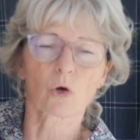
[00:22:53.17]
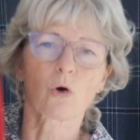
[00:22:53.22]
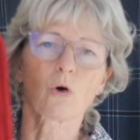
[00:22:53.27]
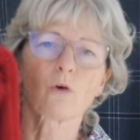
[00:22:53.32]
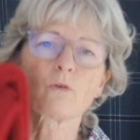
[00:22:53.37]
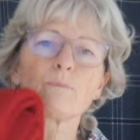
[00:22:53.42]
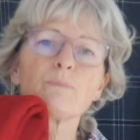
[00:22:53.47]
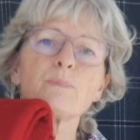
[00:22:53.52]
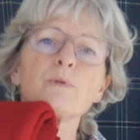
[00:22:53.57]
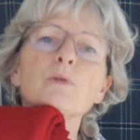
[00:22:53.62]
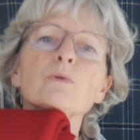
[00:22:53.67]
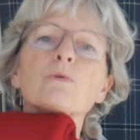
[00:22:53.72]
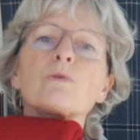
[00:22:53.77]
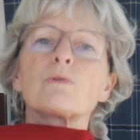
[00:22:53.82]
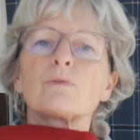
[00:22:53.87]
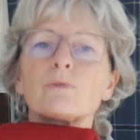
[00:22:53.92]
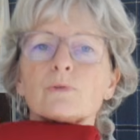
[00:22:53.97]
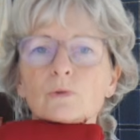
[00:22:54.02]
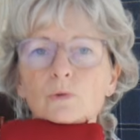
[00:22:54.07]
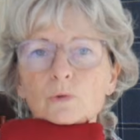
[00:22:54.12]
of
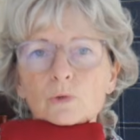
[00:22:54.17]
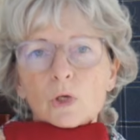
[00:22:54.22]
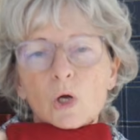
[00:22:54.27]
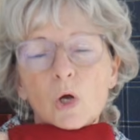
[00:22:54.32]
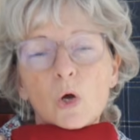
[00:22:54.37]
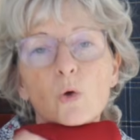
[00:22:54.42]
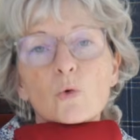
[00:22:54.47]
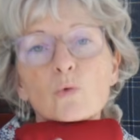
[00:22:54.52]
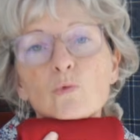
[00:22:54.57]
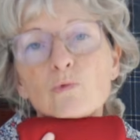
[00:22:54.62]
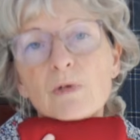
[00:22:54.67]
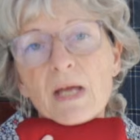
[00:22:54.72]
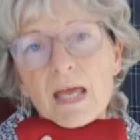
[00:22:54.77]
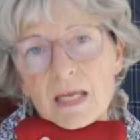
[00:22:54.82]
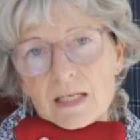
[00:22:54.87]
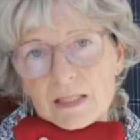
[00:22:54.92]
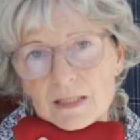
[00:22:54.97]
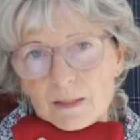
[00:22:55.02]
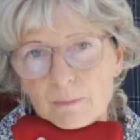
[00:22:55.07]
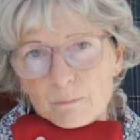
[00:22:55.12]
beautiful
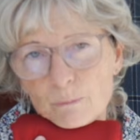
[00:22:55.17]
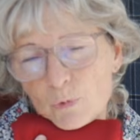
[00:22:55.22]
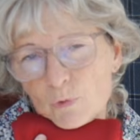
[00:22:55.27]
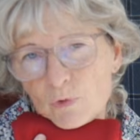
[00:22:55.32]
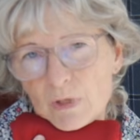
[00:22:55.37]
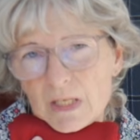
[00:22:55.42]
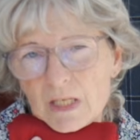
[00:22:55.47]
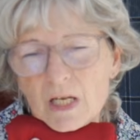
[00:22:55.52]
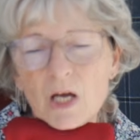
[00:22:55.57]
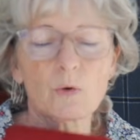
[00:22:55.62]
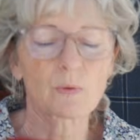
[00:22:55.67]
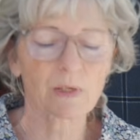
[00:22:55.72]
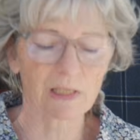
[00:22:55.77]
red merino.